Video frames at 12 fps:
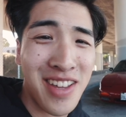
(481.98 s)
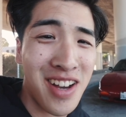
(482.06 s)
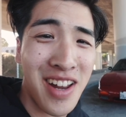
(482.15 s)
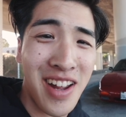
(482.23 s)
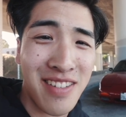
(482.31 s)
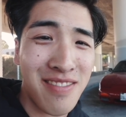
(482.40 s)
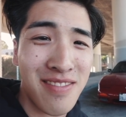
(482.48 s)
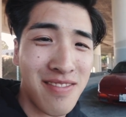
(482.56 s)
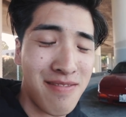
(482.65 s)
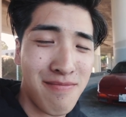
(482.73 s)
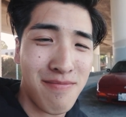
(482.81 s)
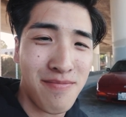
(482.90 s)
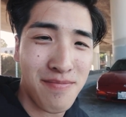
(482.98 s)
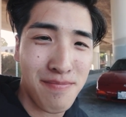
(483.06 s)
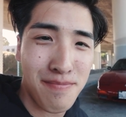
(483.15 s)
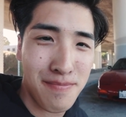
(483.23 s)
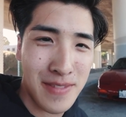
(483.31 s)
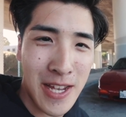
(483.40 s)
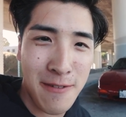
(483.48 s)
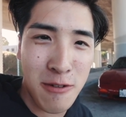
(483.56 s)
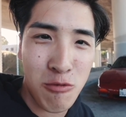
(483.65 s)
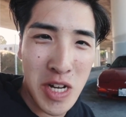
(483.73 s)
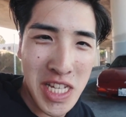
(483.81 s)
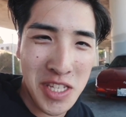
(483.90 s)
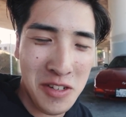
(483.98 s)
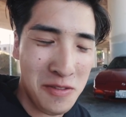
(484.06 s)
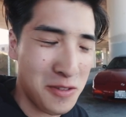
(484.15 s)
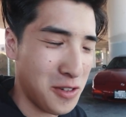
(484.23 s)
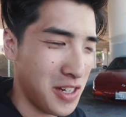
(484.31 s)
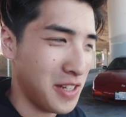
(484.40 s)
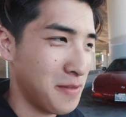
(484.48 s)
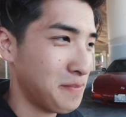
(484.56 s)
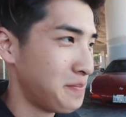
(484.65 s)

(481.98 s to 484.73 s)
thought I'd have a red 240.